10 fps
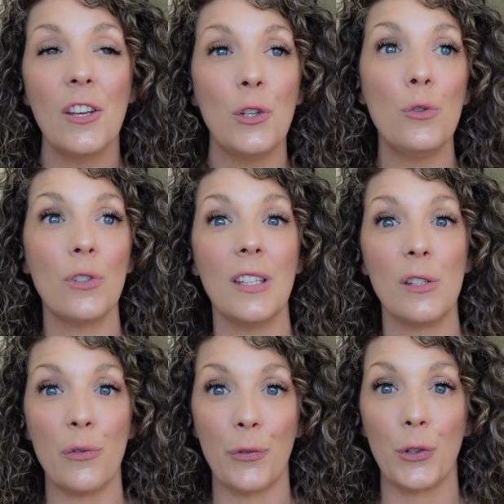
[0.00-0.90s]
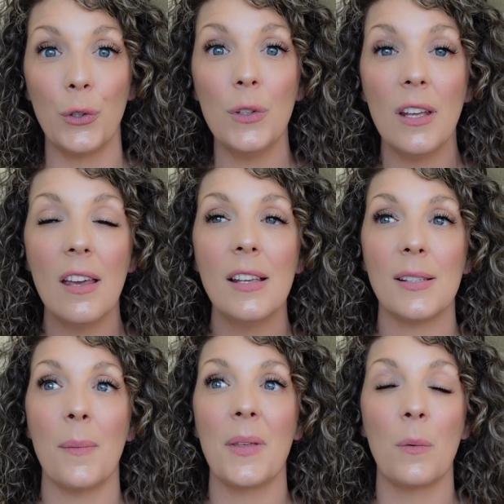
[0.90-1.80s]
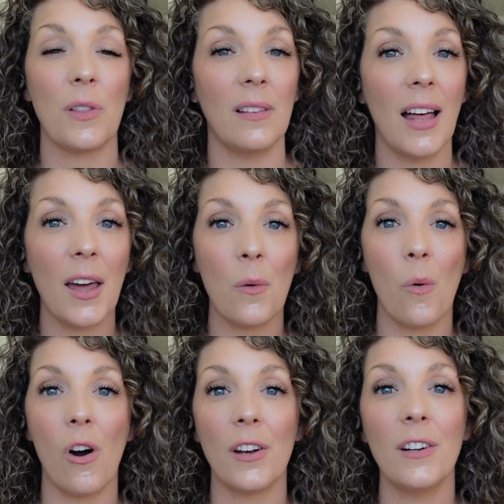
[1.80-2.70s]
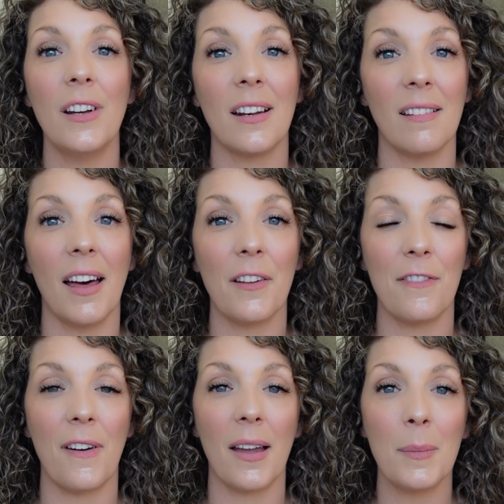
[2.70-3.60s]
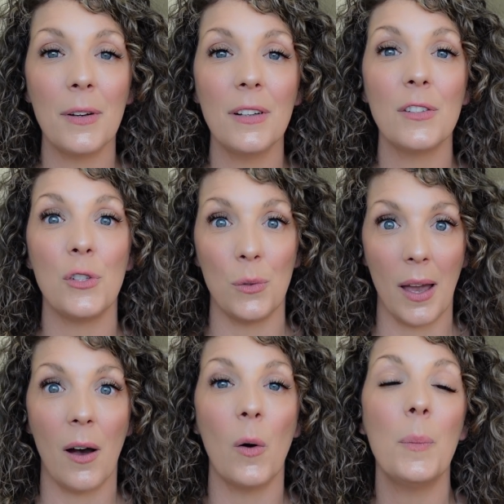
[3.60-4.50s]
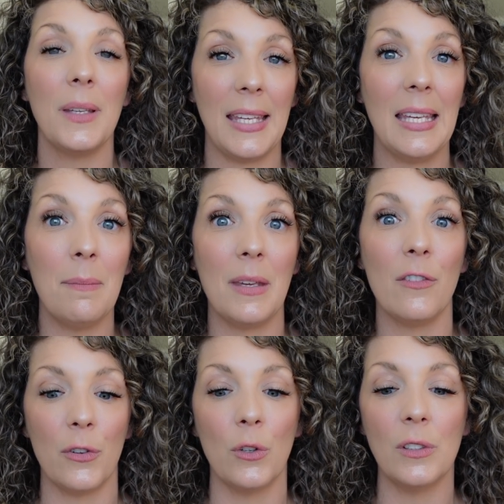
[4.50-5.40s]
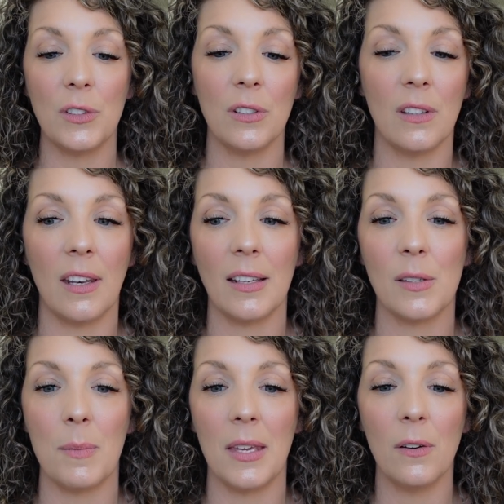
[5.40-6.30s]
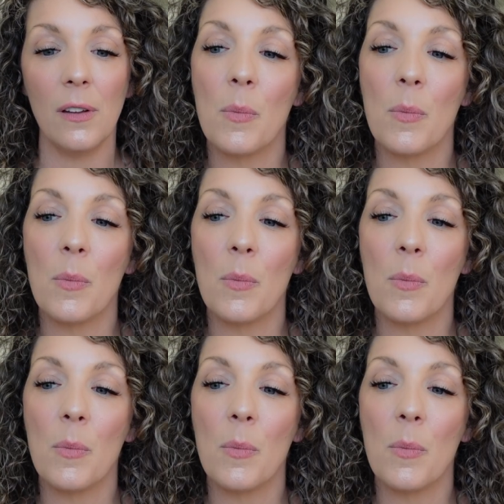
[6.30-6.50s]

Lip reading: Usually it's fruit, something with a lot of water and a lot of fiber to help keep me full until the next meal.